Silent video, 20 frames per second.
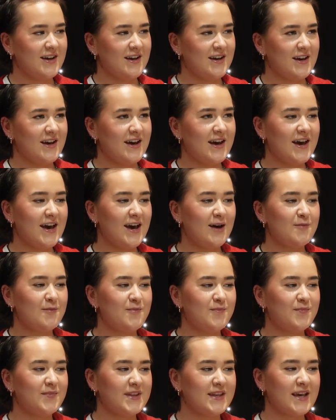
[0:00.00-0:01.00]

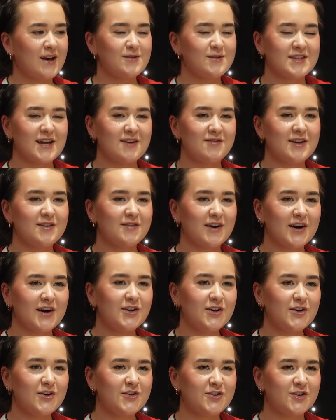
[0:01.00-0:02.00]
it was definitely very
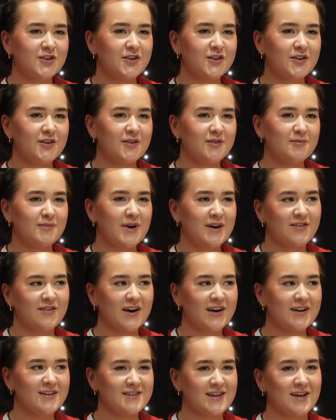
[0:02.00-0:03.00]
new to my
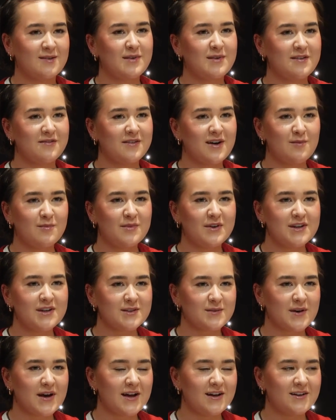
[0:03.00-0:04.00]
friends and my family
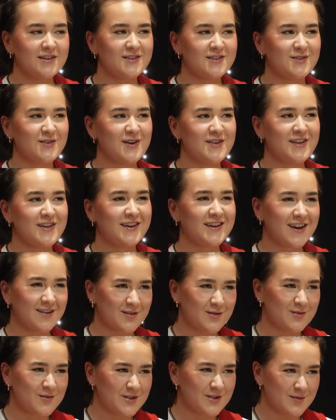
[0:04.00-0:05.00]
as well. So I think
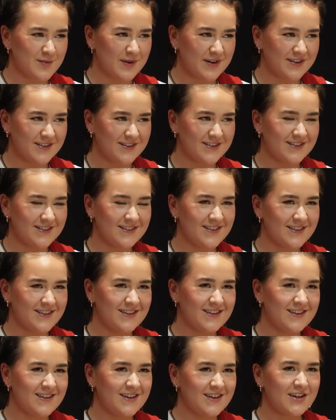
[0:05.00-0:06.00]
everyone was a bit
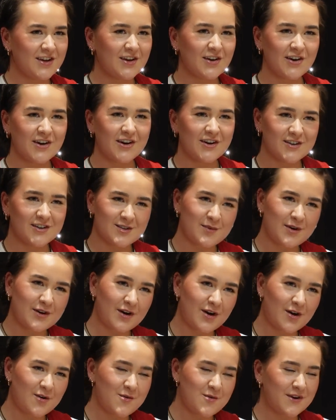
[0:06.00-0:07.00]
curious about
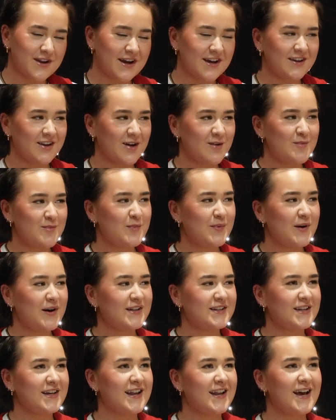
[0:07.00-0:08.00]
how it would end up,
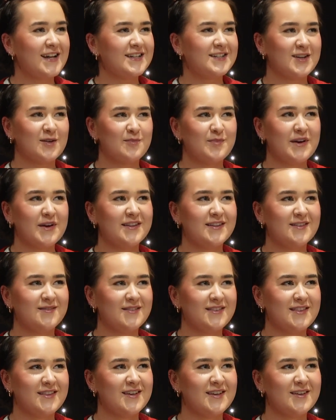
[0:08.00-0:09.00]
but it ended up being
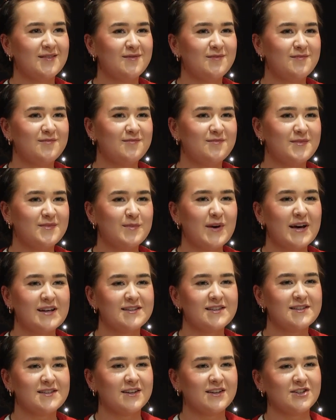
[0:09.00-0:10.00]
the best
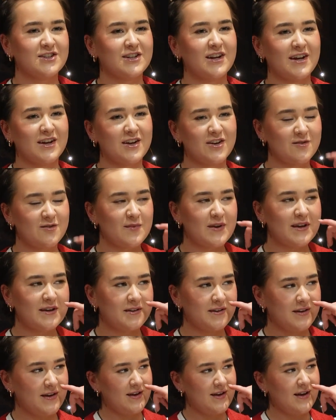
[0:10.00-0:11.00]
decision I could have
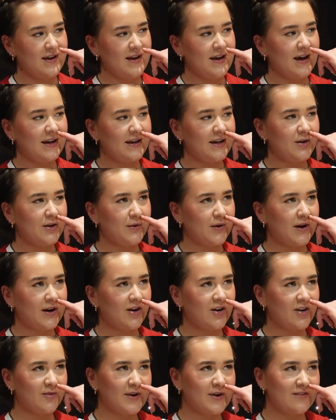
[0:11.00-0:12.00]
made. And I know a
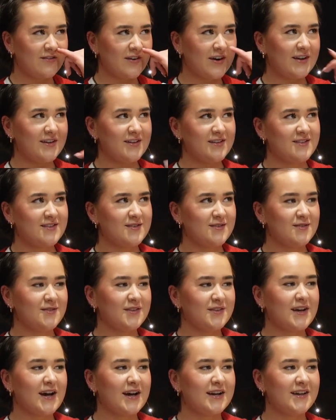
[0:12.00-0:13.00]
lot of my friends
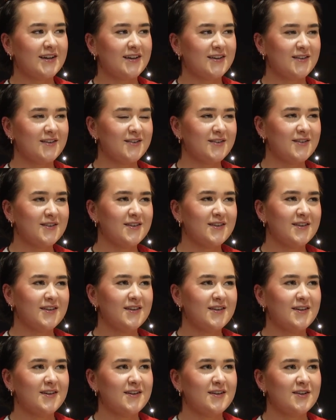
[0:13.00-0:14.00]
kind of
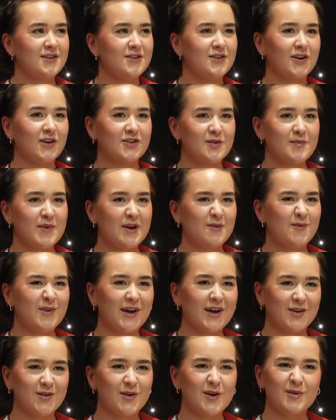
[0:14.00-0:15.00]
looked at me and were
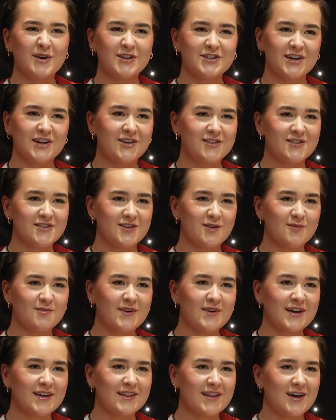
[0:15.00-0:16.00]
like, oh, I wish I'd done something
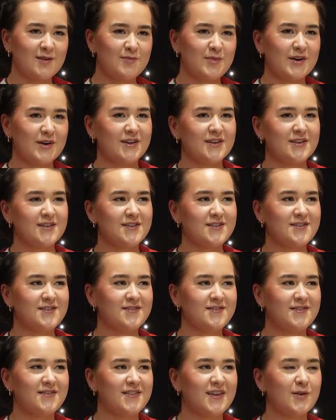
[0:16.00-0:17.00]
like that,
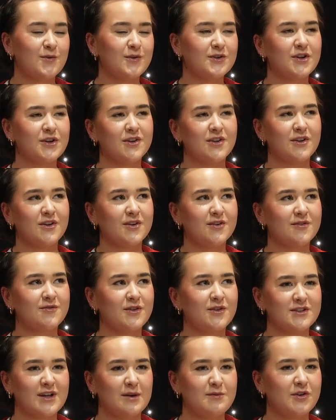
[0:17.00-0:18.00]
because they were doing their
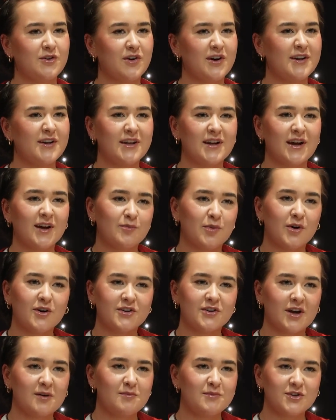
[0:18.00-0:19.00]
full-time degree and then had
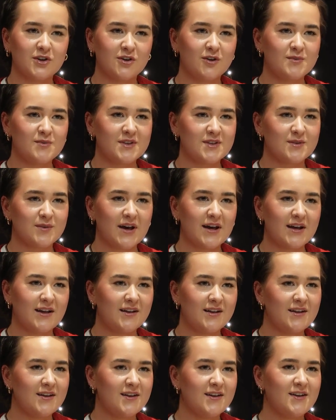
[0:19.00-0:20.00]
part-time jobs as
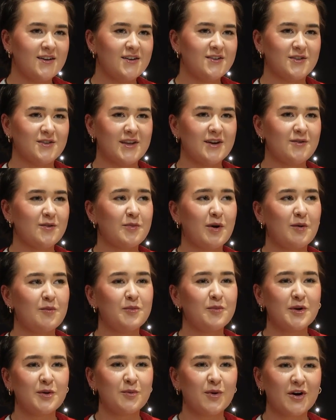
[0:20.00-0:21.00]
well. So they were
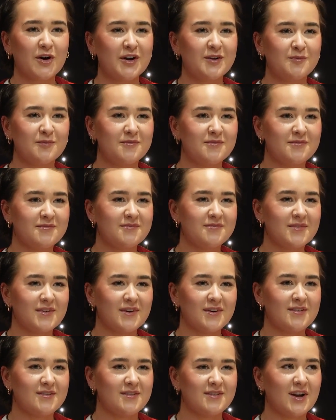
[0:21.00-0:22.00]
probably working
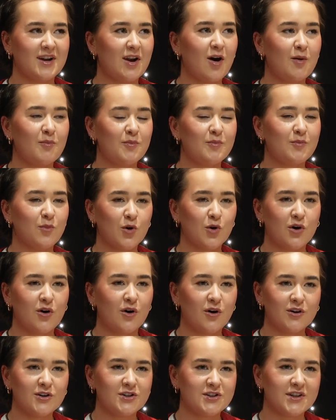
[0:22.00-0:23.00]
a lot more
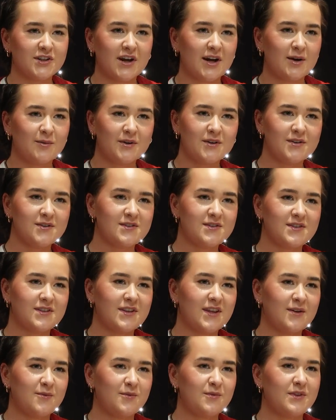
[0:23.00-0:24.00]
hours than I was.
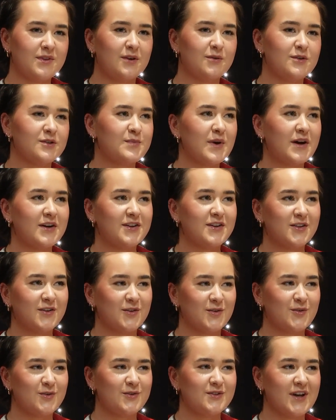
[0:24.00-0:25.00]
They were spending
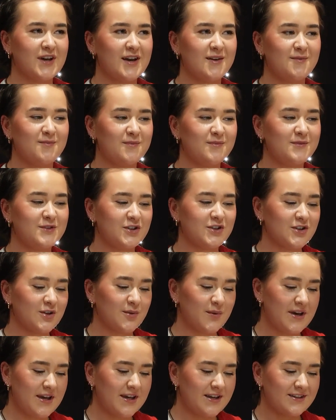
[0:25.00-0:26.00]
their whole time during the week